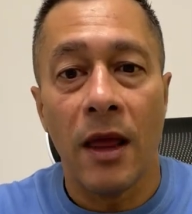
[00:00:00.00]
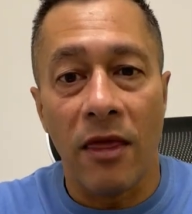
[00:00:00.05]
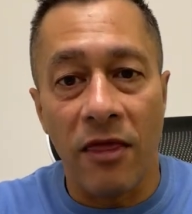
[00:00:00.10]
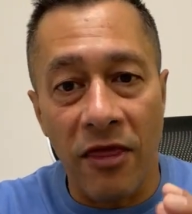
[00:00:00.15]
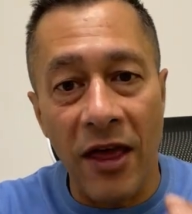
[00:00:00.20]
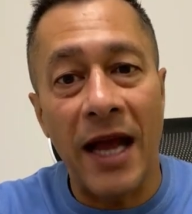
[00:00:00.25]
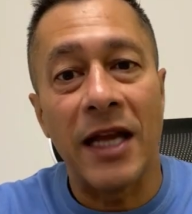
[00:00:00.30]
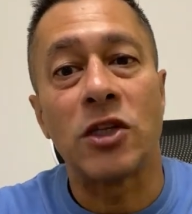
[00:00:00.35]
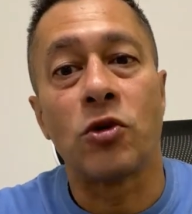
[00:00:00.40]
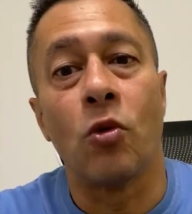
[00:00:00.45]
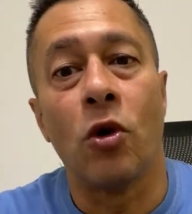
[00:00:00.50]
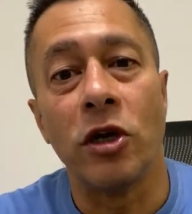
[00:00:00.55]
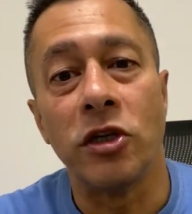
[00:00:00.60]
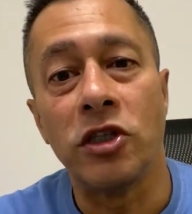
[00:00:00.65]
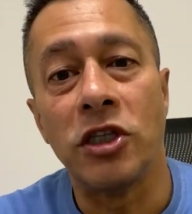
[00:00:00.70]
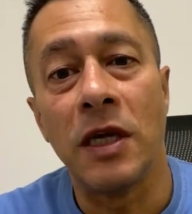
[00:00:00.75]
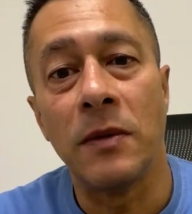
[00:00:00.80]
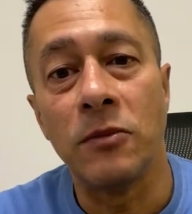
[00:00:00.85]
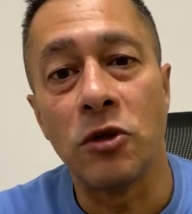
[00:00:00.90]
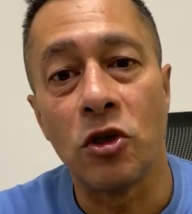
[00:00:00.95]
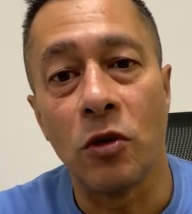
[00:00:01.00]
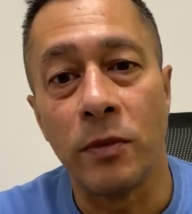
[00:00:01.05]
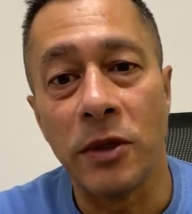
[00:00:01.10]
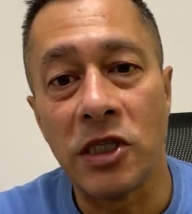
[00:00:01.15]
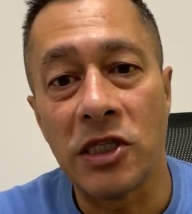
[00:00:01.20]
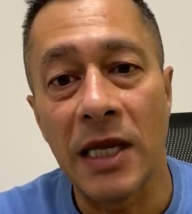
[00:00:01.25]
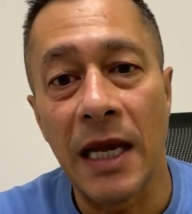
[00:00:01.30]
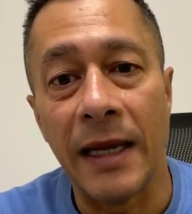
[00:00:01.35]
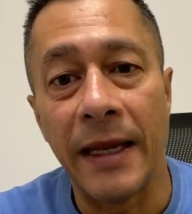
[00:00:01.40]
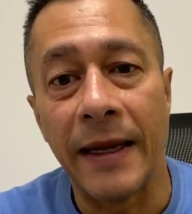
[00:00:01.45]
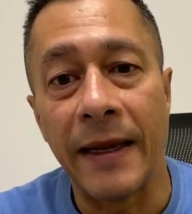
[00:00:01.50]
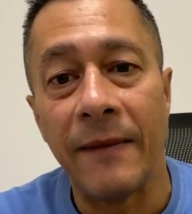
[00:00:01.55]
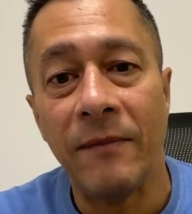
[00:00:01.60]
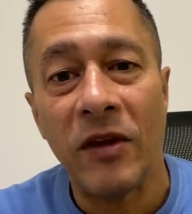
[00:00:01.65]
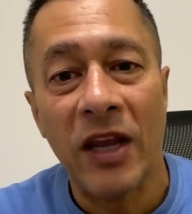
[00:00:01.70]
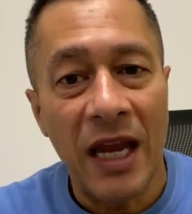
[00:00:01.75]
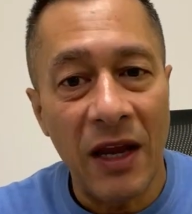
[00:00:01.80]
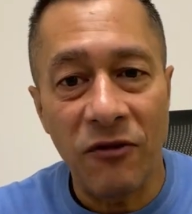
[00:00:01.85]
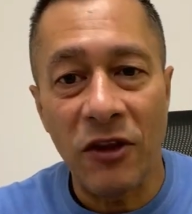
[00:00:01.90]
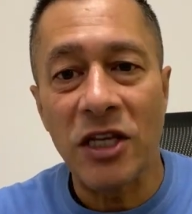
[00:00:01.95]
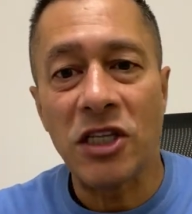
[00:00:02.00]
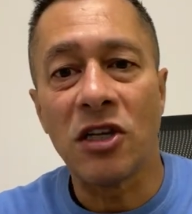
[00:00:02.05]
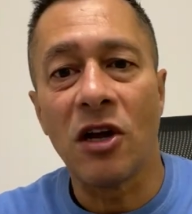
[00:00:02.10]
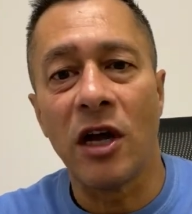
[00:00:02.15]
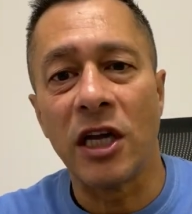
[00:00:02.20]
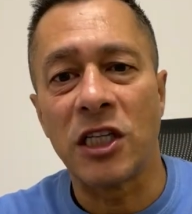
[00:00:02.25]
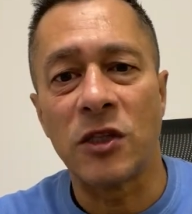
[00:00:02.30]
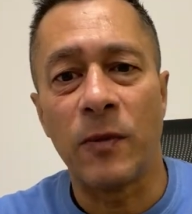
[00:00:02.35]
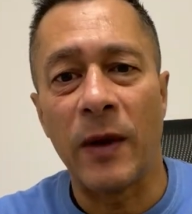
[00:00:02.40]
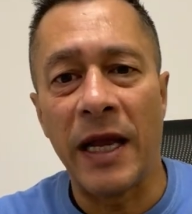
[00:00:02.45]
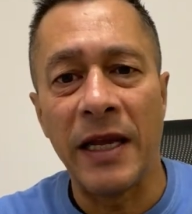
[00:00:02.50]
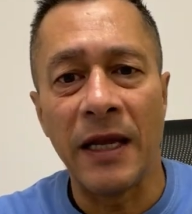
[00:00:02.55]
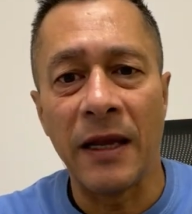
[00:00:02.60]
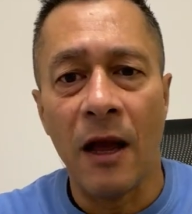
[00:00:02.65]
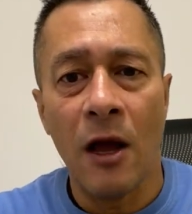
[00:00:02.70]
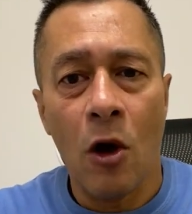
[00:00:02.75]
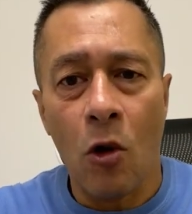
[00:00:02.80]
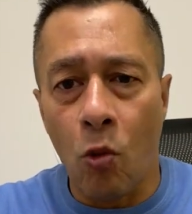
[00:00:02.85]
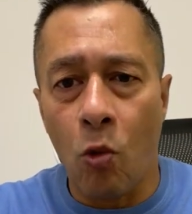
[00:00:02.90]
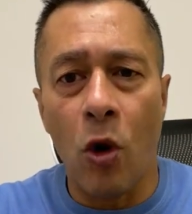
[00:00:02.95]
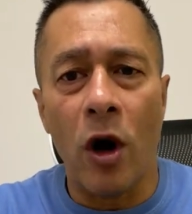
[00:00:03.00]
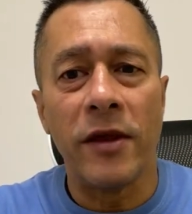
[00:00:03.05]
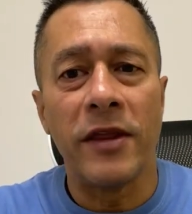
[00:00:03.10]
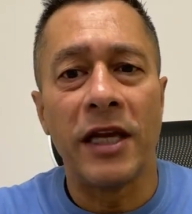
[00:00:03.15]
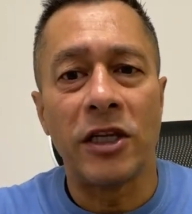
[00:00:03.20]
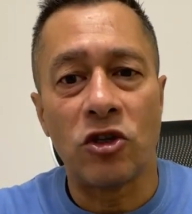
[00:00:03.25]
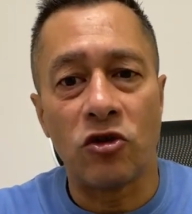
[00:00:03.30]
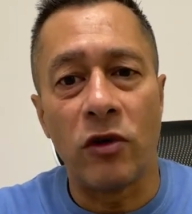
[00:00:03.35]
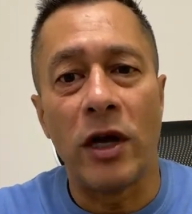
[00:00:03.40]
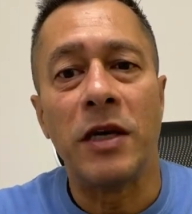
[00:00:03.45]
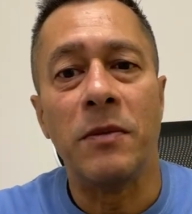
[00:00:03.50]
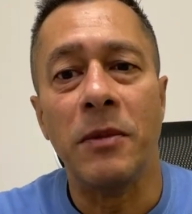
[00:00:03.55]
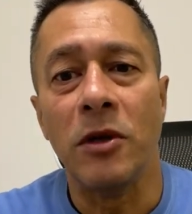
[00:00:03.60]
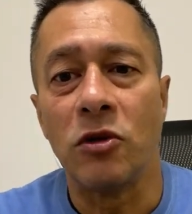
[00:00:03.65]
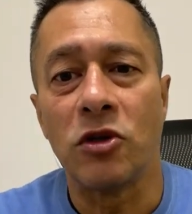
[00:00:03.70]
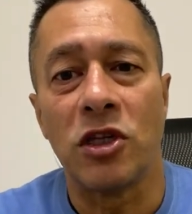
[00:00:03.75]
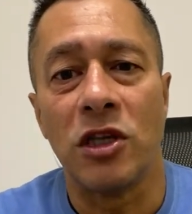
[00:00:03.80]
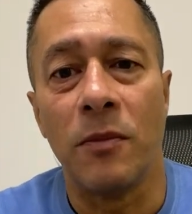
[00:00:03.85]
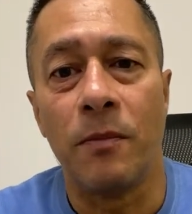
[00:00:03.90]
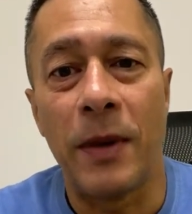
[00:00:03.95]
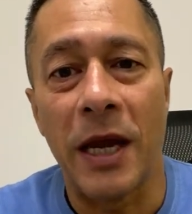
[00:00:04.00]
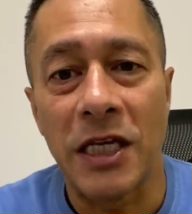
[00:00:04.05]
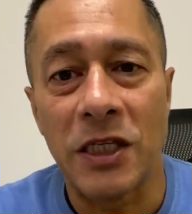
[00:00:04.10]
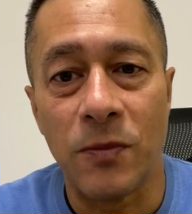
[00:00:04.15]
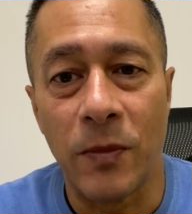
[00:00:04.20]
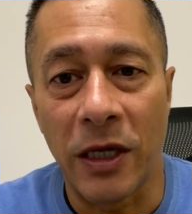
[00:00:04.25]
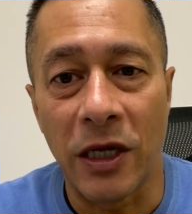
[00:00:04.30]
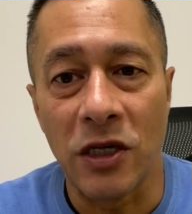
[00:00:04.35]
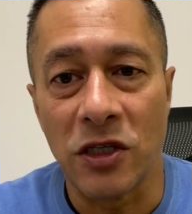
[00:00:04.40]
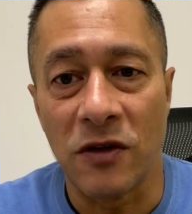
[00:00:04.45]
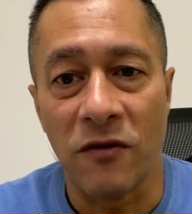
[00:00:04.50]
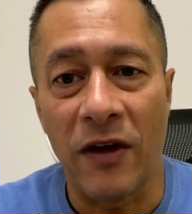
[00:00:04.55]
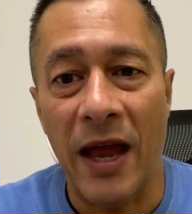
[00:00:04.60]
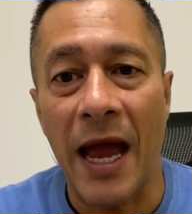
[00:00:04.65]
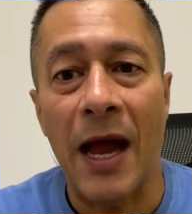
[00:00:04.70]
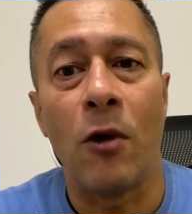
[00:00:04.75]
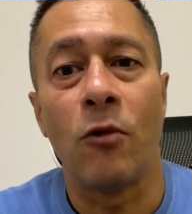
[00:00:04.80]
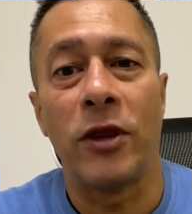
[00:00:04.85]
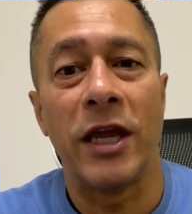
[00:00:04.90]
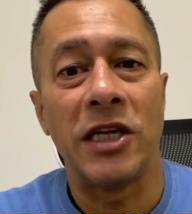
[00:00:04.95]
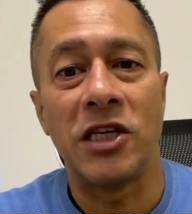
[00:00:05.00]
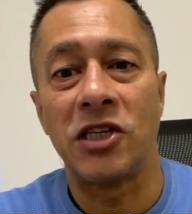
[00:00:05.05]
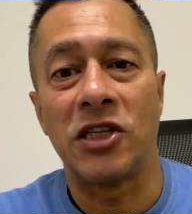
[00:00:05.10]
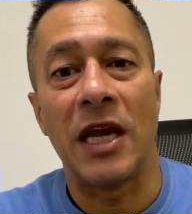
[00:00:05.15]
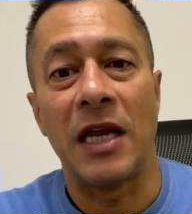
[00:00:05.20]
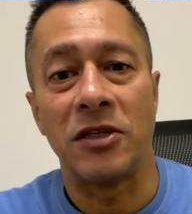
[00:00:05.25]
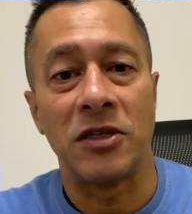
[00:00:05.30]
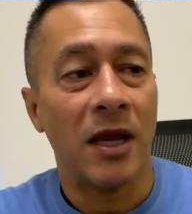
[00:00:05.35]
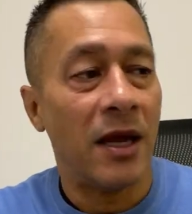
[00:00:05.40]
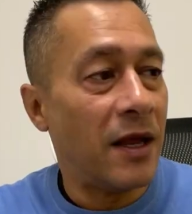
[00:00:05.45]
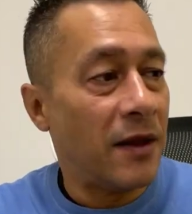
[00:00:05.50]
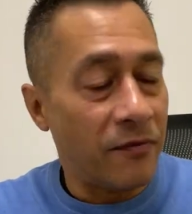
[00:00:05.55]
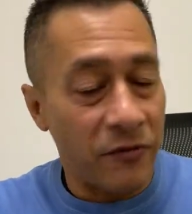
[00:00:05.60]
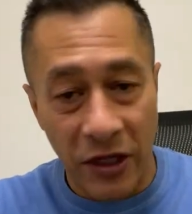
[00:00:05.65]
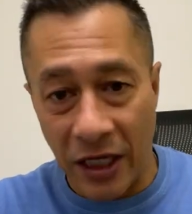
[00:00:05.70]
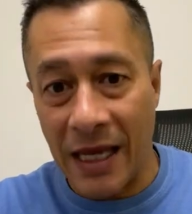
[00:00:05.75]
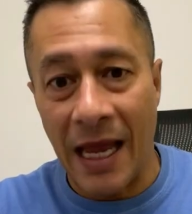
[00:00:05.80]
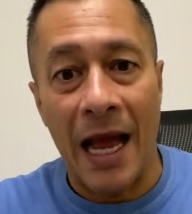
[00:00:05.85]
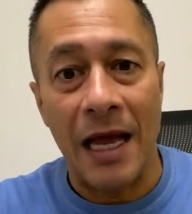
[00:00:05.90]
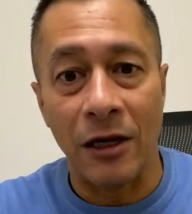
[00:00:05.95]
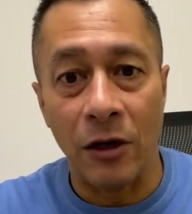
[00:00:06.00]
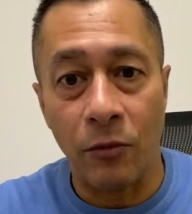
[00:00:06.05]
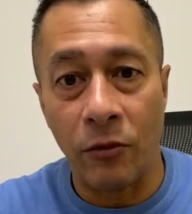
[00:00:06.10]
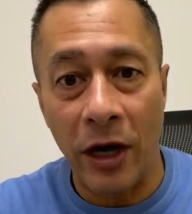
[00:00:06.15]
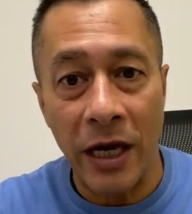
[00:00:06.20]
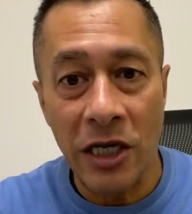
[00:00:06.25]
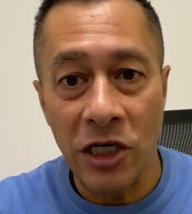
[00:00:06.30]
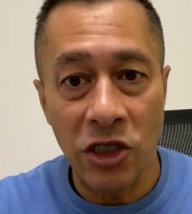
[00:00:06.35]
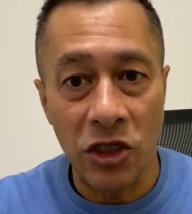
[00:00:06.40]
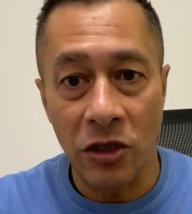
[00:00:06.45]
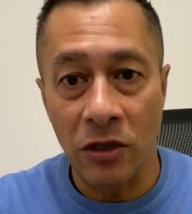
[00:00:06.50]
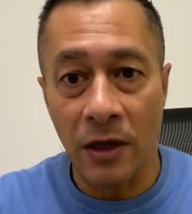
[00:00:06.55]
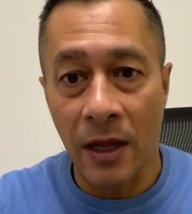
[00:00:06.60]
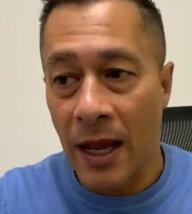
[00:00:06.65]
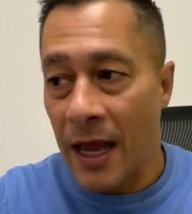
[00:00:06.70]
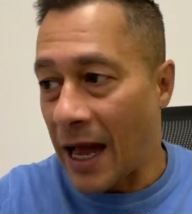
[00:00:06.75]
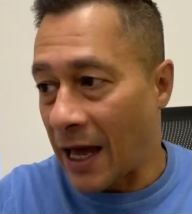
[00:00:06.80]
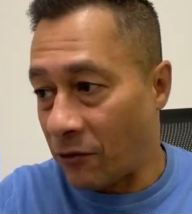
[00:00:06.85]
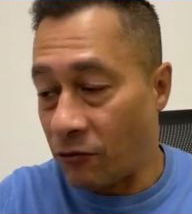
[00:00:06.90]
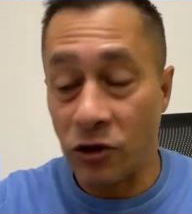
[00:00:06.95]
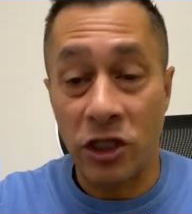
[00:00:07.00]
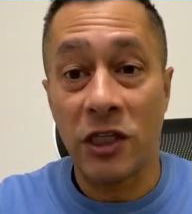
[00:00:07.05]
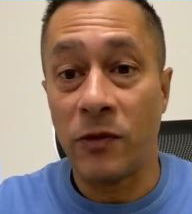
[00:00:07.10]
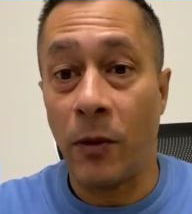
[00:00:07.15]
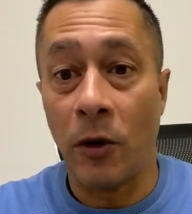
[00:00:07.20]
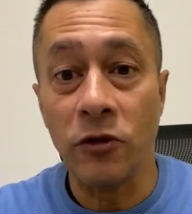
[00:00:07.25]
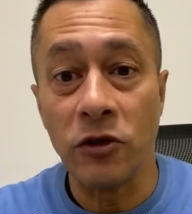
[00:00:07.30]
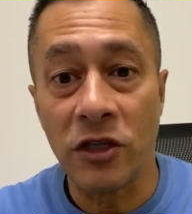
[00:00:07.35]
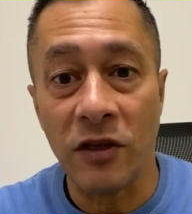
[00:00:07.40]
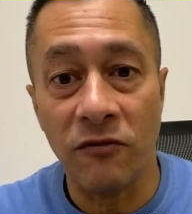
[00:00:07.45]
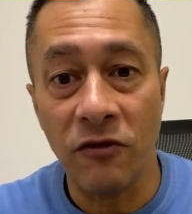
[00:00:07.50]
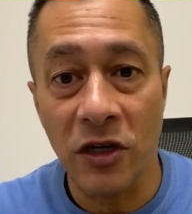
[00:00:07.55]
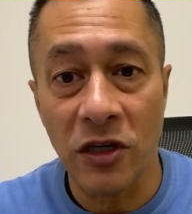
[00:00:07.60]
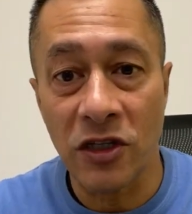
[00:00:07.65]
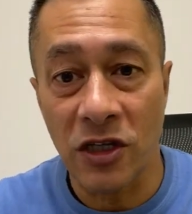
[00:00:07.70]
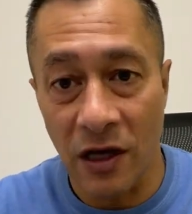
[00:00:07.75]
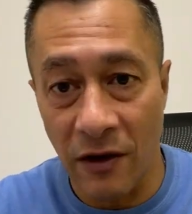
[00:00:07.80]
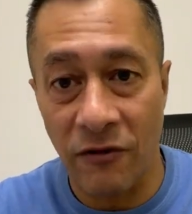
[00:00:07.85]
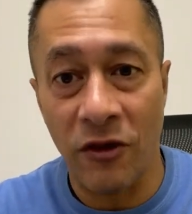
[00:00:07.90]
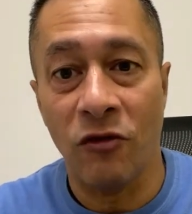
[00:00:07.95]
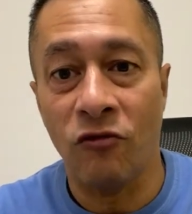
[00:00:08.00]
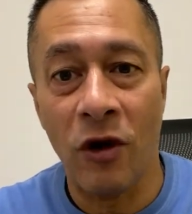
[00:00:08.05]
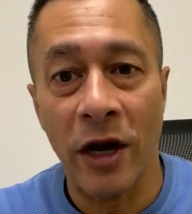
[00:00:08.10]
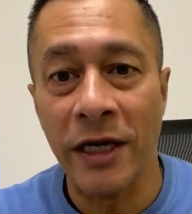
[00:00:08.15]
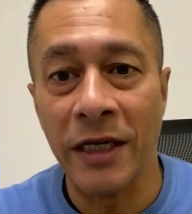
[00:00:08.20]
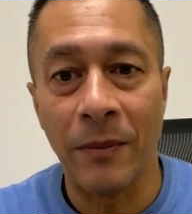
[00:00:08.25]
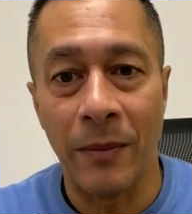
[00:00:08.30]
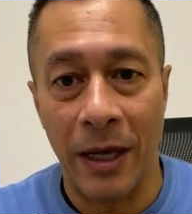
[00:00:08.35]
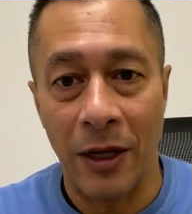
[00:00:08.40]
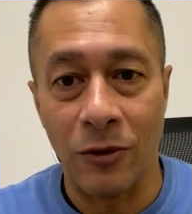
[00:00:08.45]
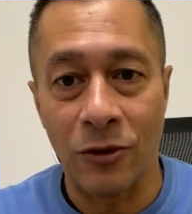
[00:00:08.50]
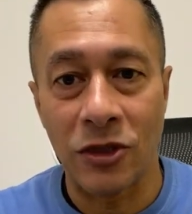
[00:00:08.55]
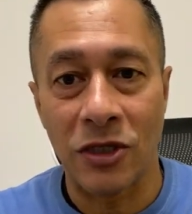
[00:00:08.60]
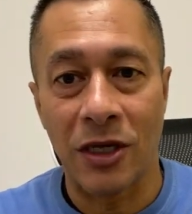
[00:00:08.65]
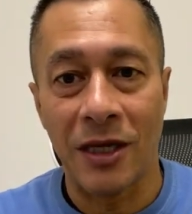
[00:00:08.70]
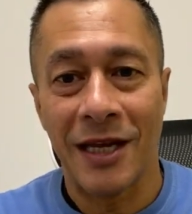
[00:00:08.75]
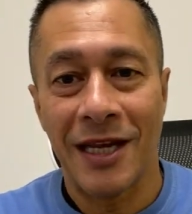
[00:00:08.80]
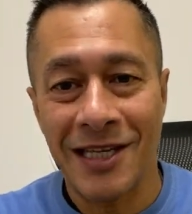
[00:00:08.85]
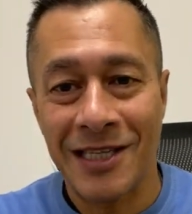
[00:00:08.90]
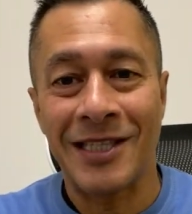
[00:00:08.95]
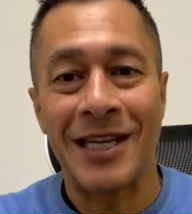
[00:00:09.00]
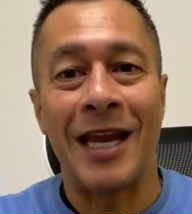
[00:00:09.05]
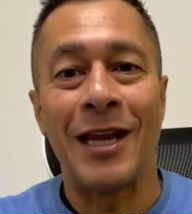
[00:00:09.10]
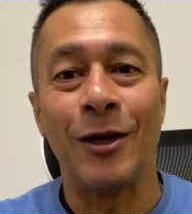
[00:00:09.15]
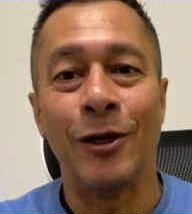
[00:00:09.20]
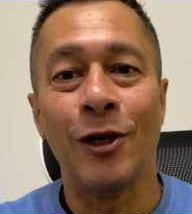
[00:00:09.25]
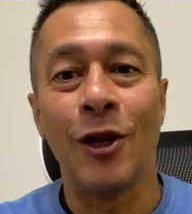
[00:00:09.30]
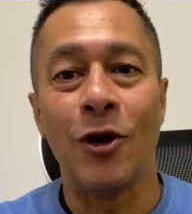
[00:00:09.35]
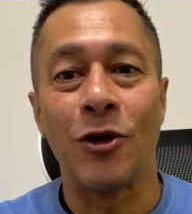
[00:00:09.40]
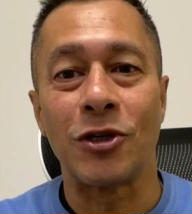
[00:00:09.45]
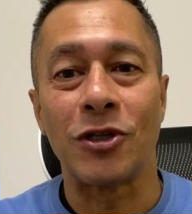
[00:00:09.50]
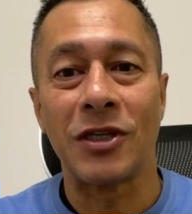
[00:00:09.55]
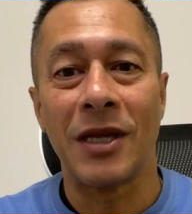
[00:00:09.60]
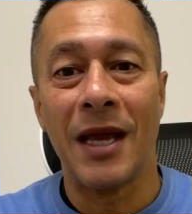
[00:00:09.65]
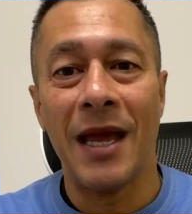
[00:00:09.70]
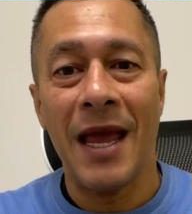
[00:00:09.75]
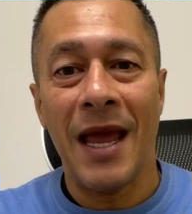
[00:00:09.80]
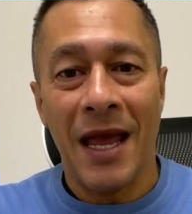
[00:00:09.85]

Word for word: That's what a gym should be selling. If they start explaining why their treadmills are the best because of how they set the calibration and responsiveness of the running belts, sale lost.